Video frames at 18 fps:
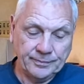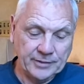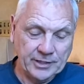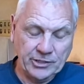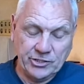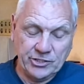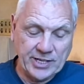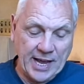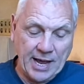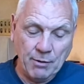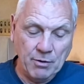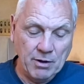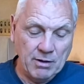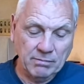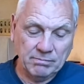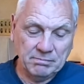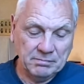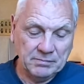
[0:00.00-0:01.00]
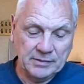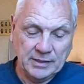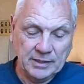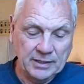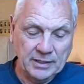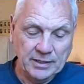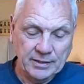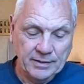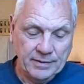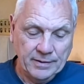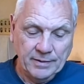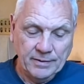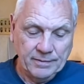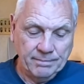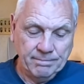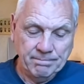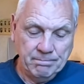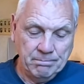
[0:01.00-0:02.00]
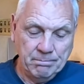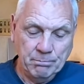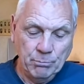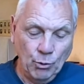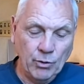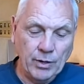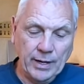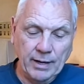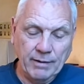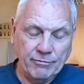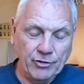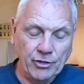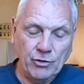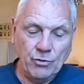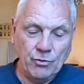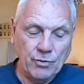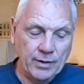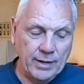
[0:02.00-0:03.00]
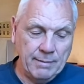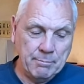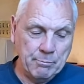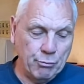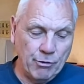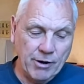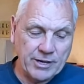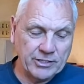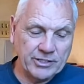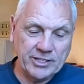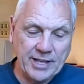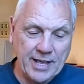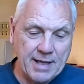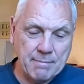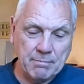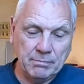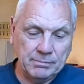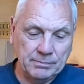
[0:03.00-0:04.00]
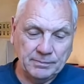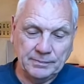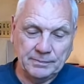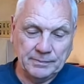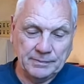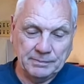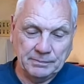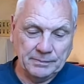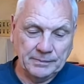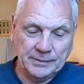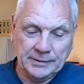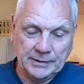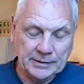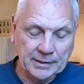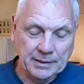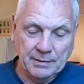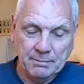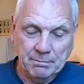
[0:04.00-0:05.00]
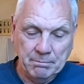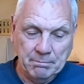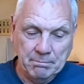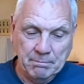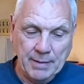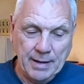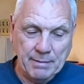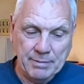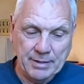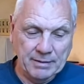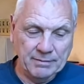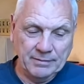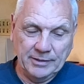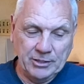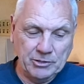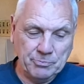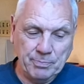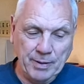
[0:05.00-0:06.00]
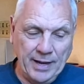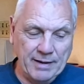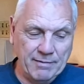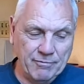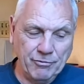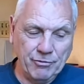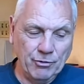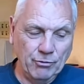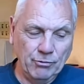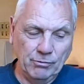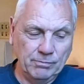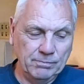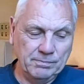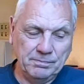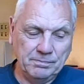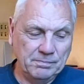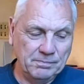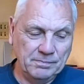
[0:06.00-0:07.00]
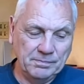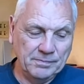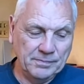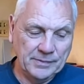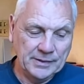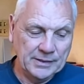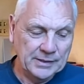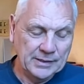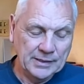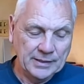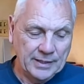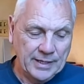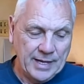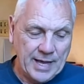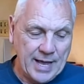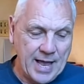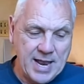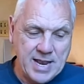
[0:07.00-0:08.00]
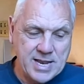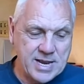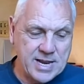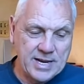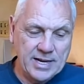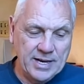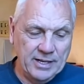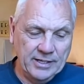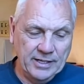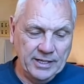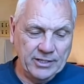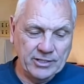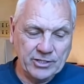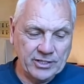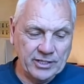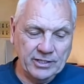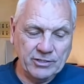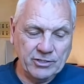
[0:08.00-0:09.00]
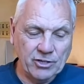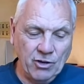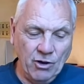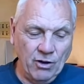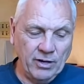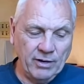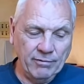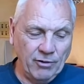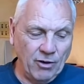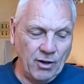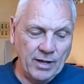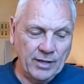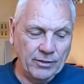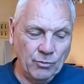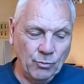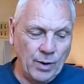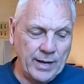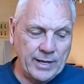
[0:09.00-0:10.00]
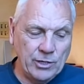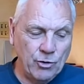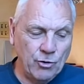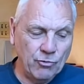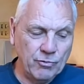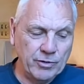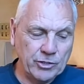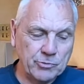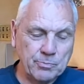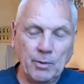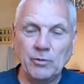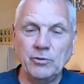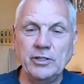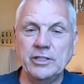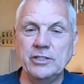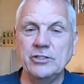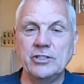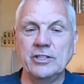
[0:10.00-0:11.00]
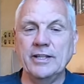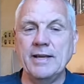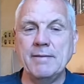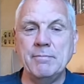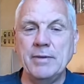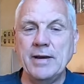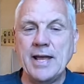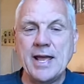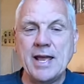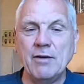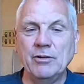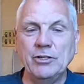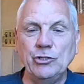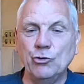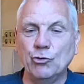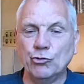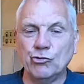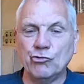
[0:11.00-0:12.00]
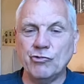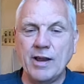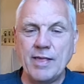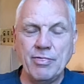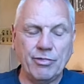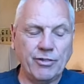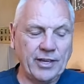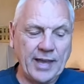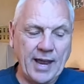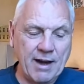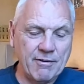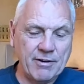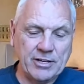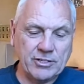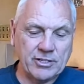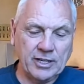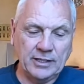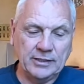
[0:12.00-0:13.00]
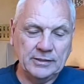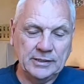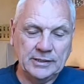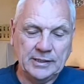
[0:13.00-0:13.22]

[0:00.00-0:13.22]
This tower. Boy, have you impressed them? Maybe this painful ending, and it's kind of like the way you're responding to them now and your strength of character.